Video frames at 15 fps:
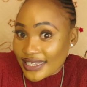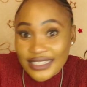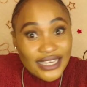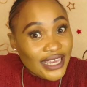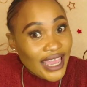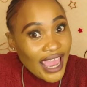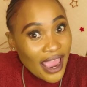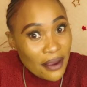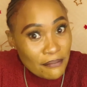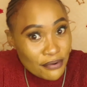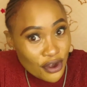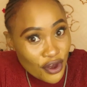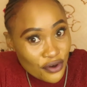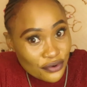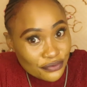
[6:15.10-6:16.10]
He ain't
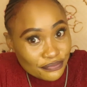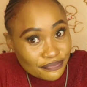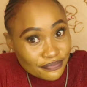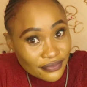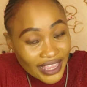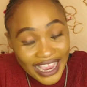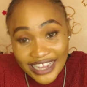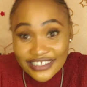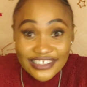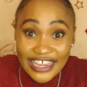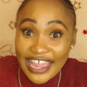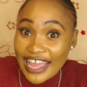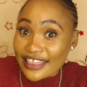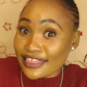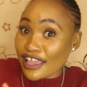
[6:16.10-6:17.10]
broke. And she
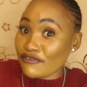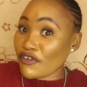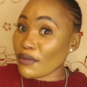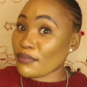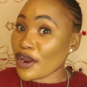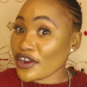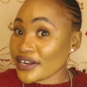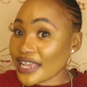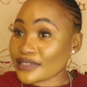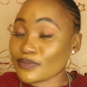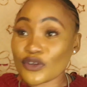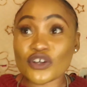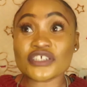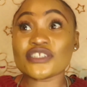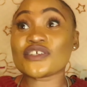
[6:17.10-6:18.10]
ain't there for brokenness,
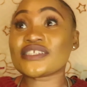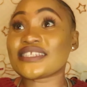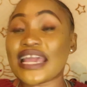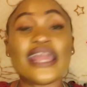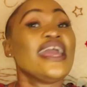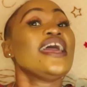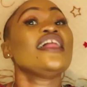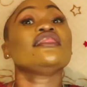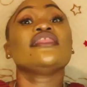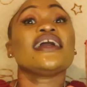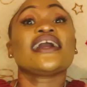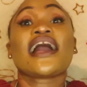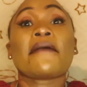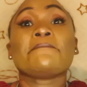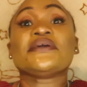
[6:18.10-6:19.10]
because they'll say
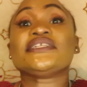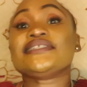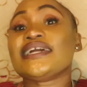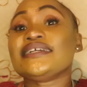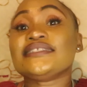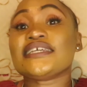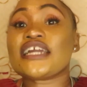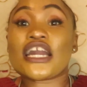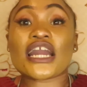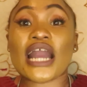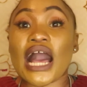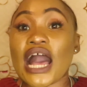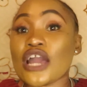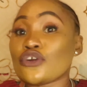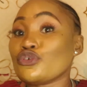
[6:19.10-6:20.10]
they can't be dating a
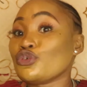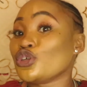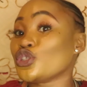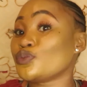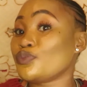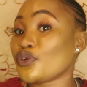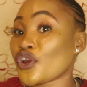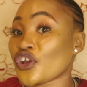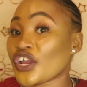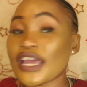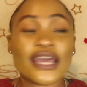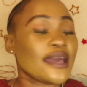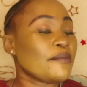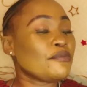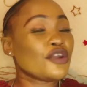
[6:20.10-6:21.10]
guy who is broke.
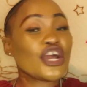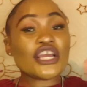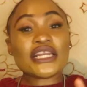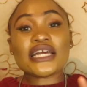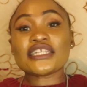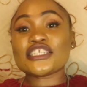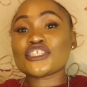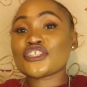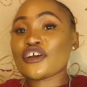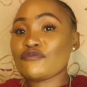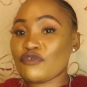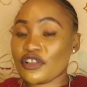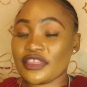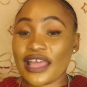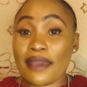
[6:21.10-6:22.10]
Brokenness is
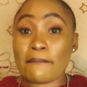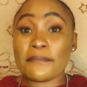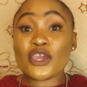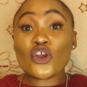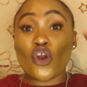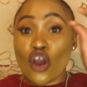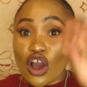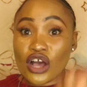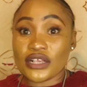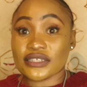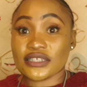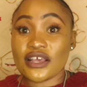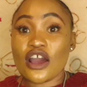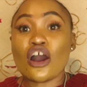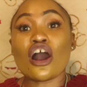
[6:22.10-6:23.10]
not for them,
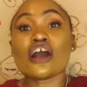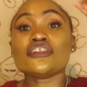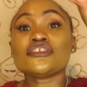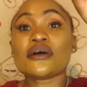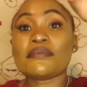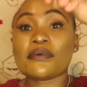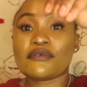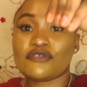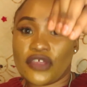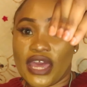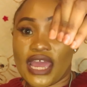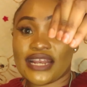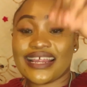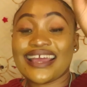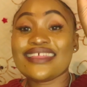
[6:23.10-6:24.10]
because on top of
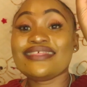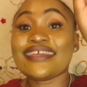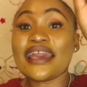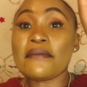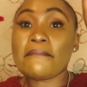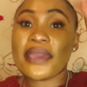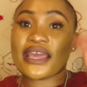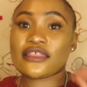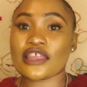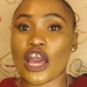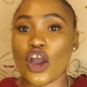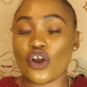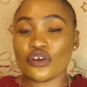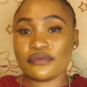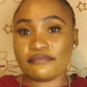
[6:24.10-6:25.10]
that, they make
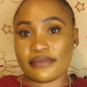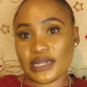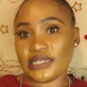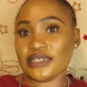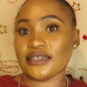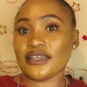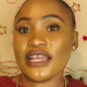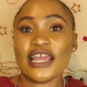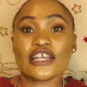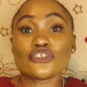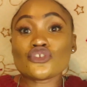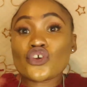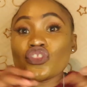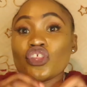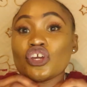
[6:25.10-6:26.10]
their own money.
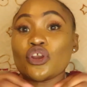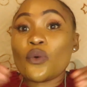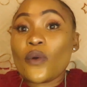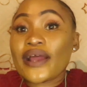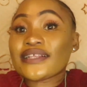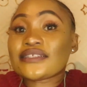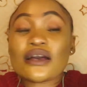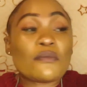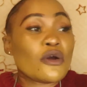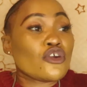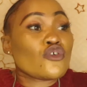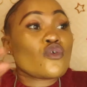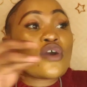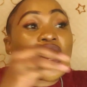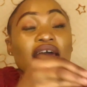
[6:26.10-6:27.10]
So they don't want
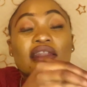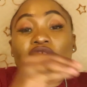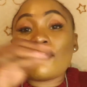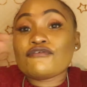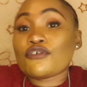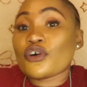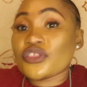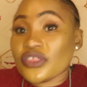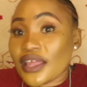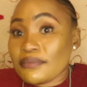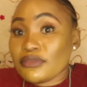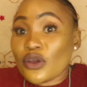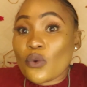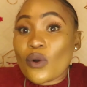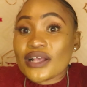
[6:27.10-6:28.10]
someone who can afford
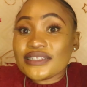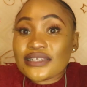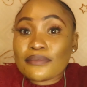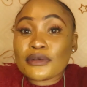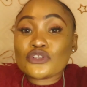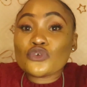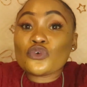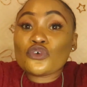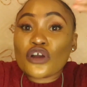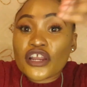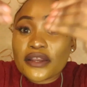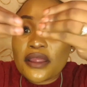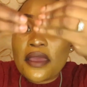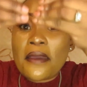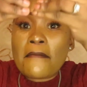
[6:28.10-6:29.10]
them. They want someone who
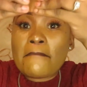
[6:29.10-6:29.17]
can